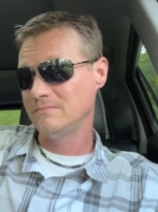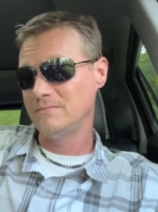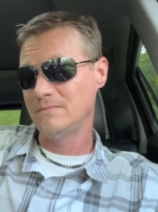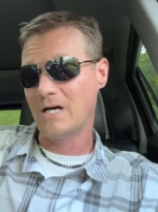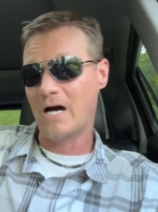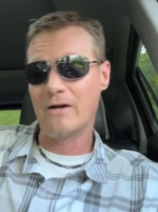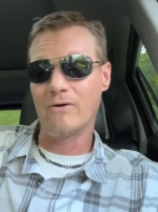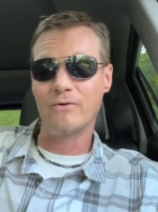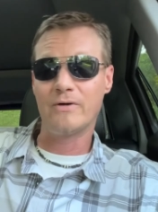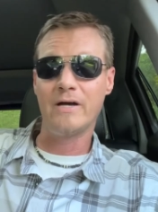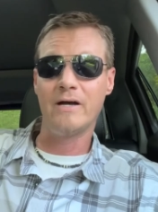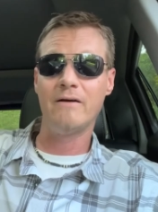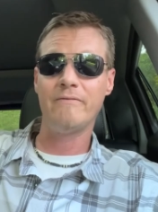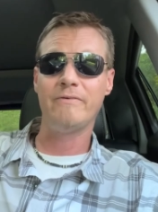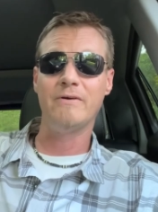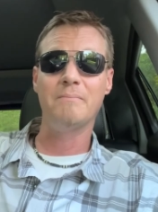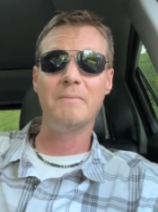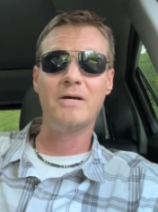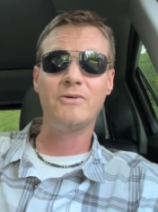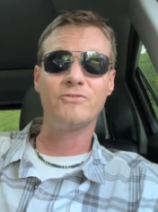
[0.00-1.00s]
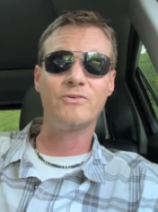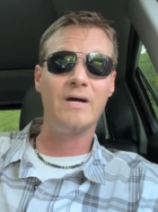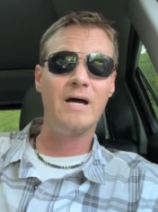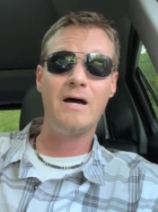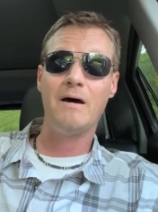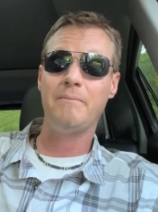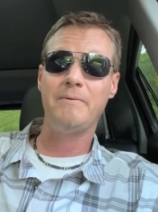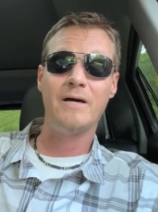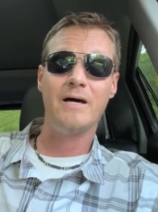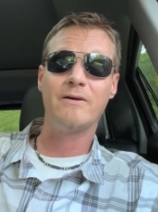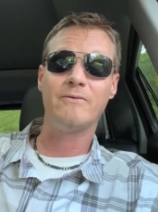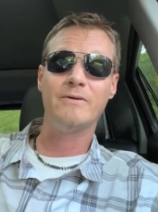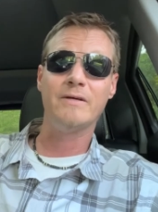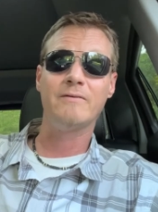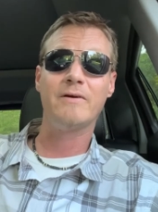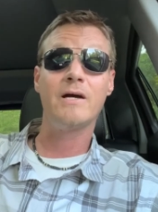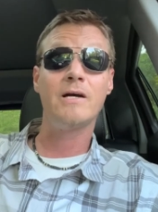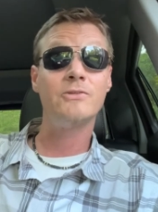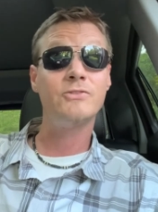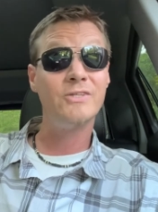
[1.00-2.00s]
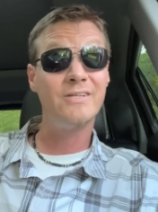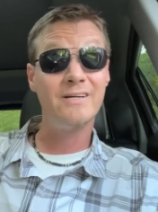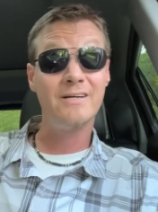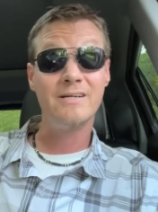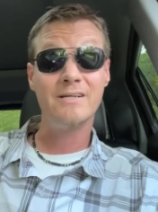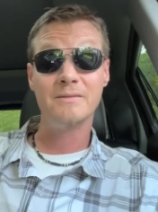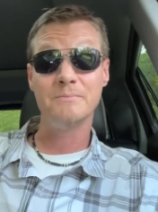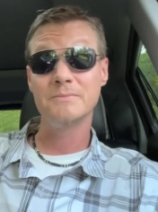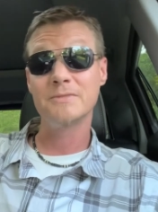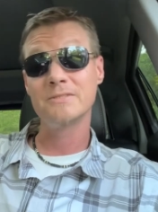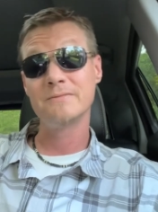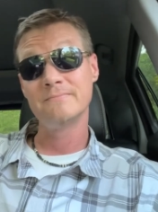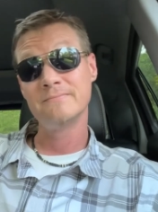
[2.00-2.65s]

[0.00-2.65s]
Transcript: I don't care if it makes her happy. I don't even care if she comes.